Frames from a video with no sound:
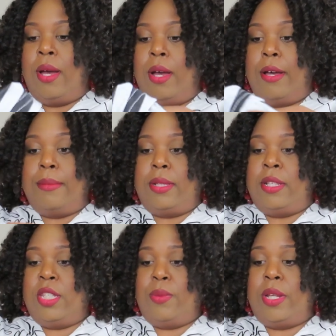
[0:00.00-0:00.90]
Um,
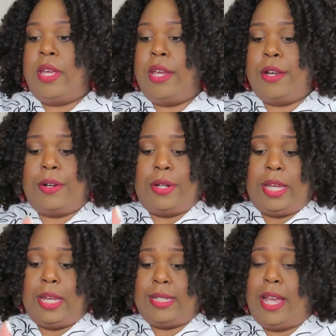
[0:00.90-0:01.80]
this one here
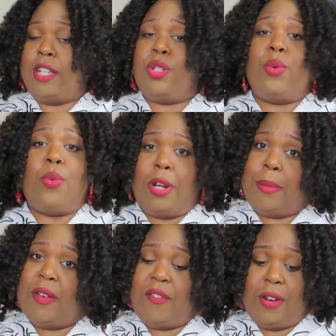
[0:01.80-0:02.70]
is actually one
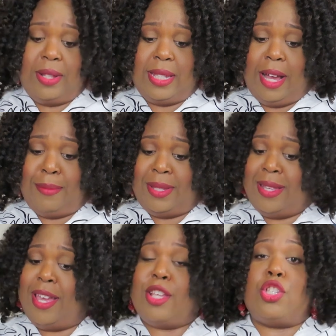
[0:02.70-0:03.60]
of my favorite
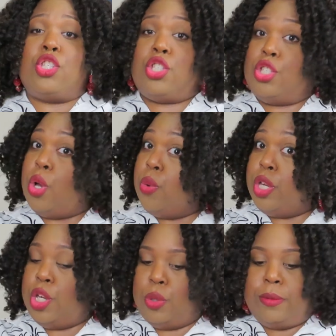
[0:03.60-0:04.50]
tops. It is so
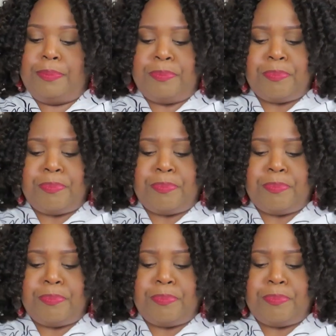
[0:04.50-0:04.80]
cute.